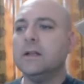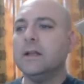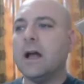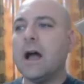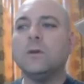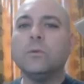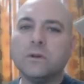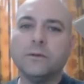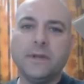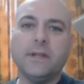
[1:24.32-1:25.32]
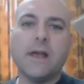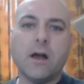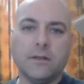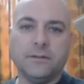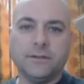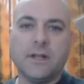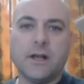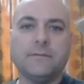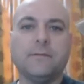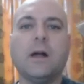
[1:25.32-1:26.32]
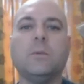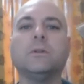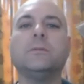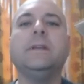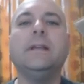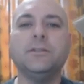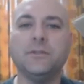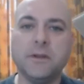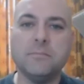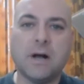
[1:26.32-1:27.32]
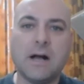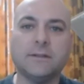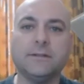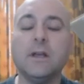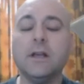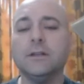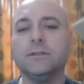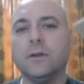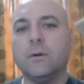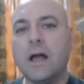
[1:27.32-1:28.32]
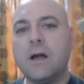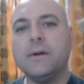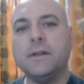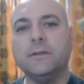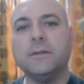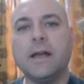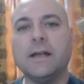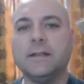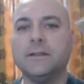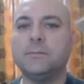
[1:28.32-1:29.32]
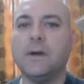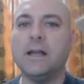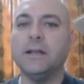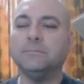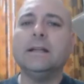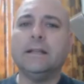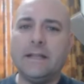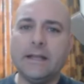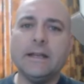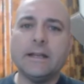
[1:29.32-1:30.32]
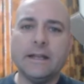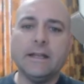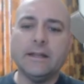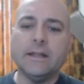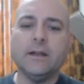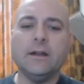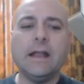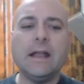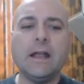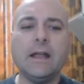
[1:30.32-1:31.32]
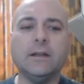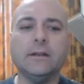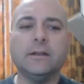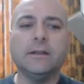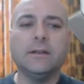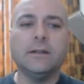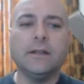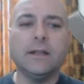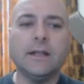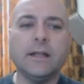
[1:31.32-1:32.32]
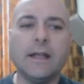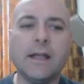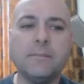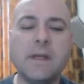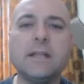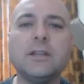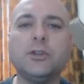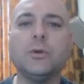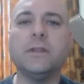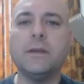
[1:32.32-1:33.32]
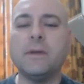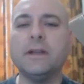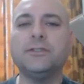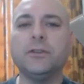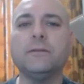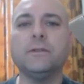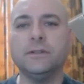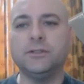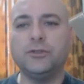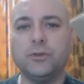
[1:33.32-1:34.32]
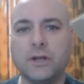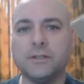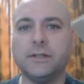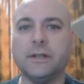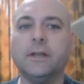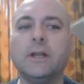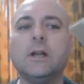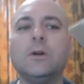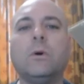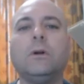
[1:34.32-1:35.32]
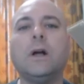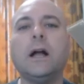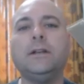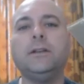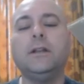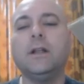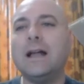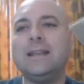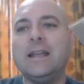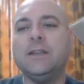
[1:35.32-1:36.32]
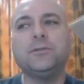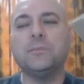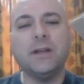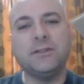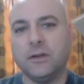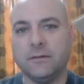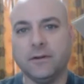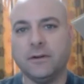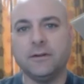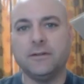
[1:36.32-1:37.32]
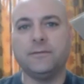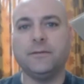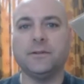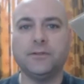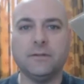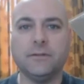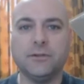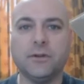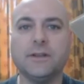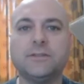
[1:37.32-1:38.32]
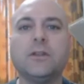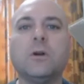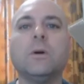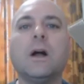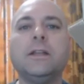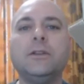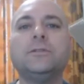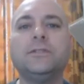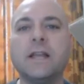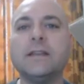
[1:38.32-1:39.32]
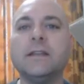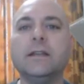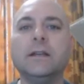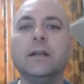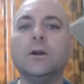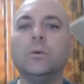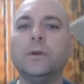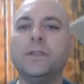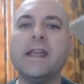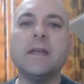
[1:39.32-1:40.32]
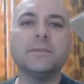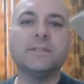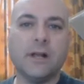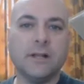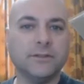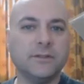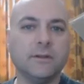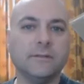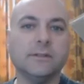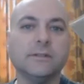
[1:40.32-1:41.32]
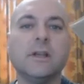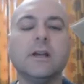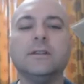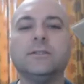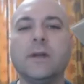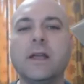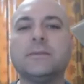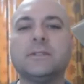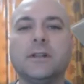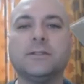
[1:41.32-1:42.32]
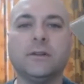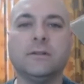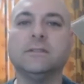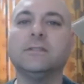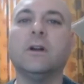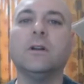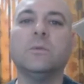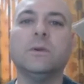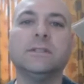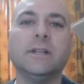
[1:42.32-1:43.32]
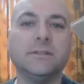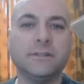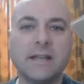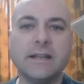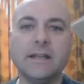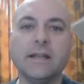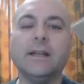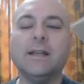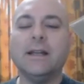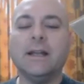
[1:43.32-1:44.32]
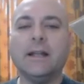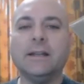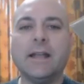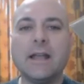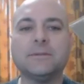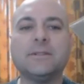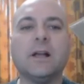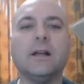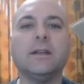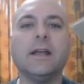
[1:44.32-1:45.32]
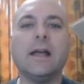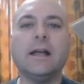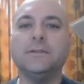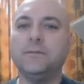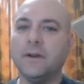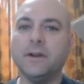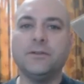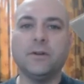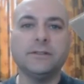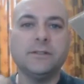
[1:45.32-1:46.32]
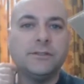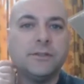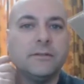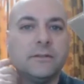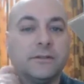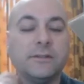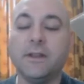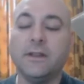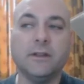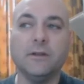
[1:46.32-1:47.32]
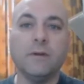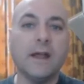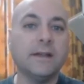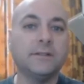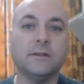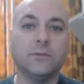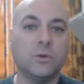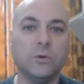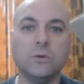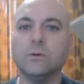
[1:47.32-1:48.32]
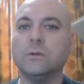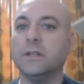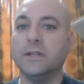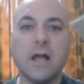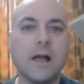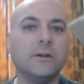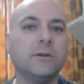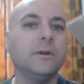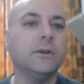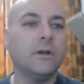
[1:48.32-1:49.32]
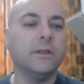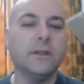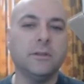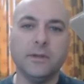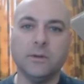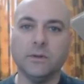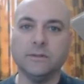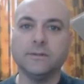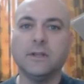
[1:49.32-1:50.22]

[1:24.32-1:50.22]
I don't want to be that other stuff. I want to be in your inbox. So how I do that is by getting in there and making sure that my server is trusted. Well, I can't use my server for server trust, so I use Sendy with Amazon servers. So Amazon servers are the ones that are sending it. And Amazon has very trusted servers in the ranks of Google and Yahoo and all the other big ones.